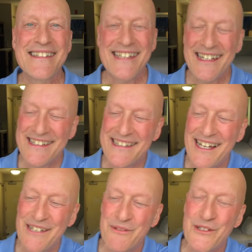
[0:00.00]
Set
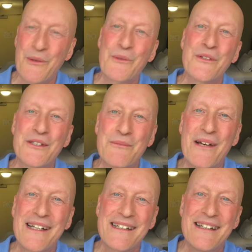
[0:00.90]
aside what's holding you
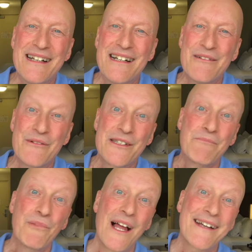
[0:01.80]
back, what's
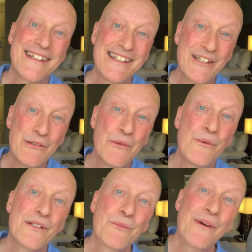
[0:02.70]
blocking you,
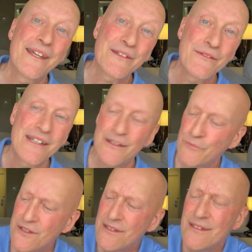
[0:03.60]
what's weighing you down.
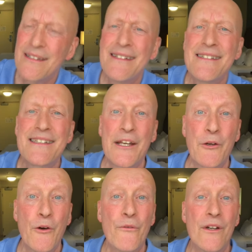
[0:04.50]
We'll just set
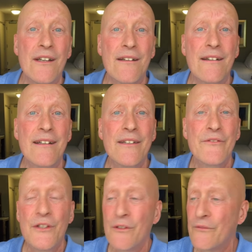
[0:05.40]
it over here. And
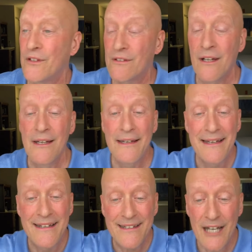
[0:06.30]
if you don't feel
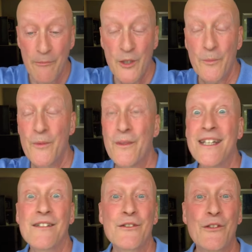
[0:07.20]
comfortable
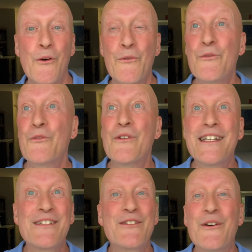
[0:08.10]
being so
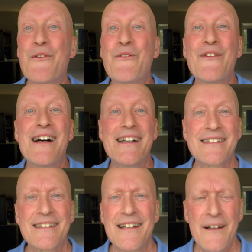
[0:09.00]
free so
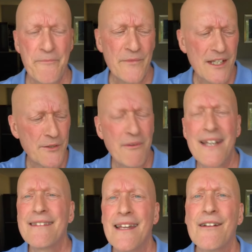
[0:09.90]
fast, it's
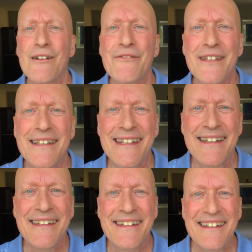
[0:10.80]
right there if you need
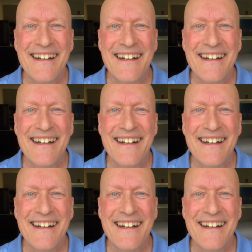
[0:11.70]
it.